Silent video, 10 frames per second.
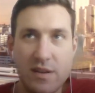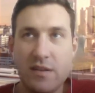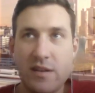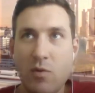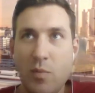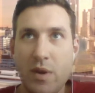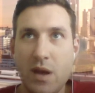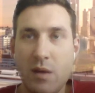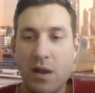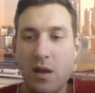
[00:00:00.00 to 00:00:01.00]
I won't be in.
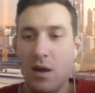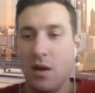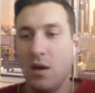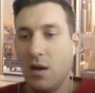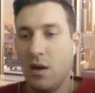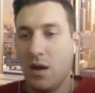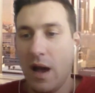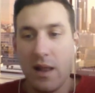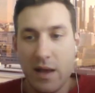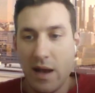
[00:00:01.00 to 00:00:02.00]
I mean, I
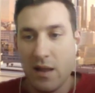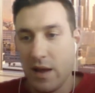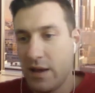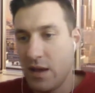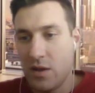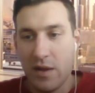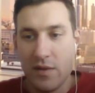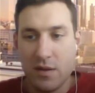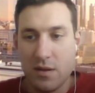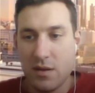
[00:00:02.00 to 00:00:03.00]
like it.
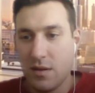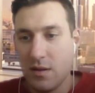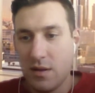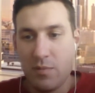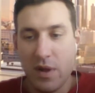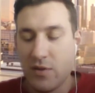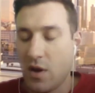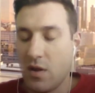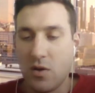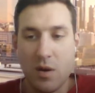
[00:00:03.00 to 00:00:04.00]
He plays
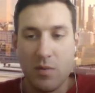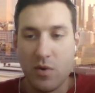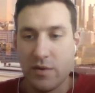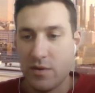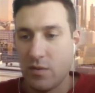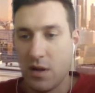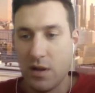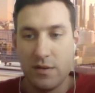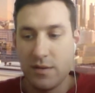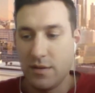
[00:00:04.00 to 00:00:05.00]
all the comp courses well.
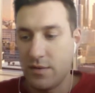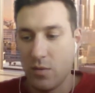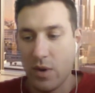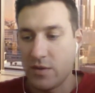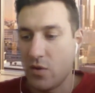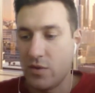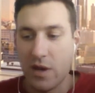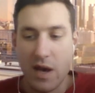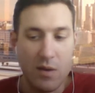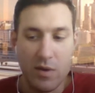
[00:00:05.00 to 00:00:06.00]
He's just the West Coast
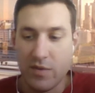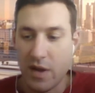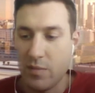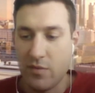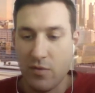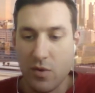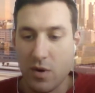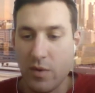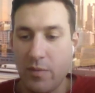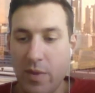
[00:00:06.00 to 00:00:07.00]
guy. We've said it before.
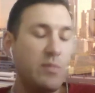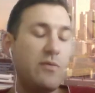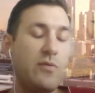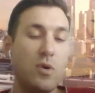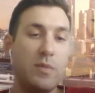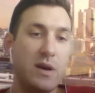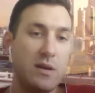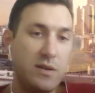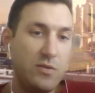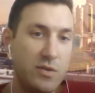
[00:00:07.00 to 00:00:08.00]
We bet it before
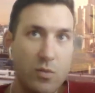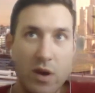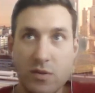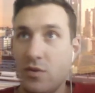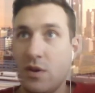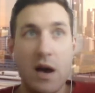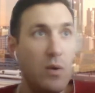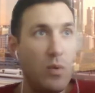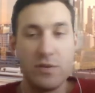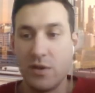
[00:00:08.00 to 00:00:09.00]
because he was just a West Coast guy.
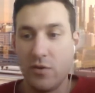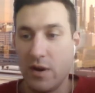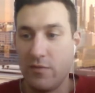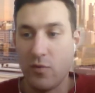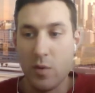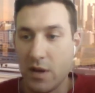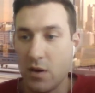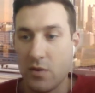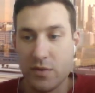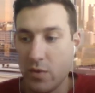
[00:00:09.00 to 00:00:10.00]
Wasn't in great form, and he
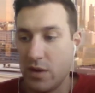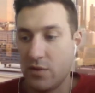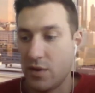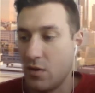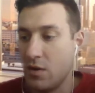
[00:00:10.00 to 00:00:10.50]
goes and wins. So